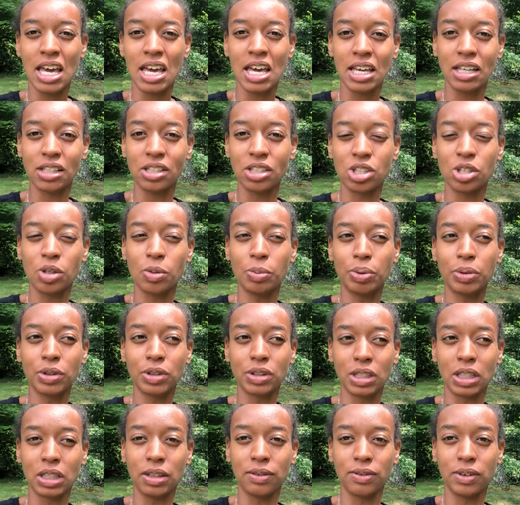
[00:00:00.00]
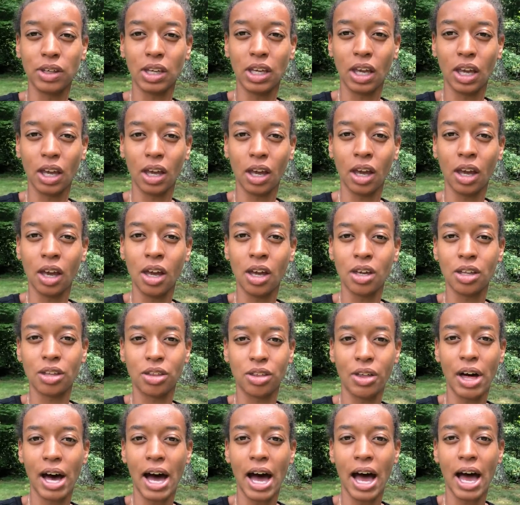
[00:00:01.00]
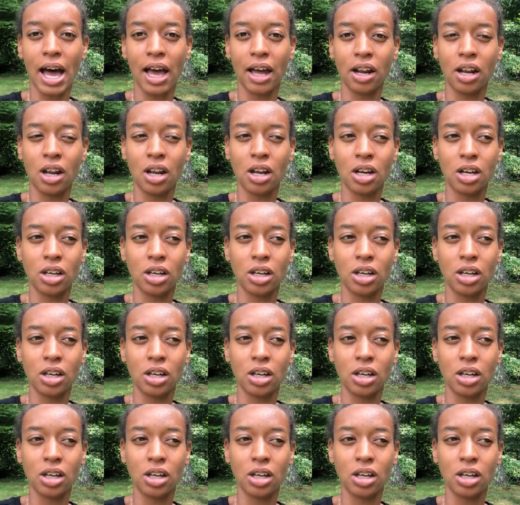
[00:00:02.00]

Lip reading: into believing that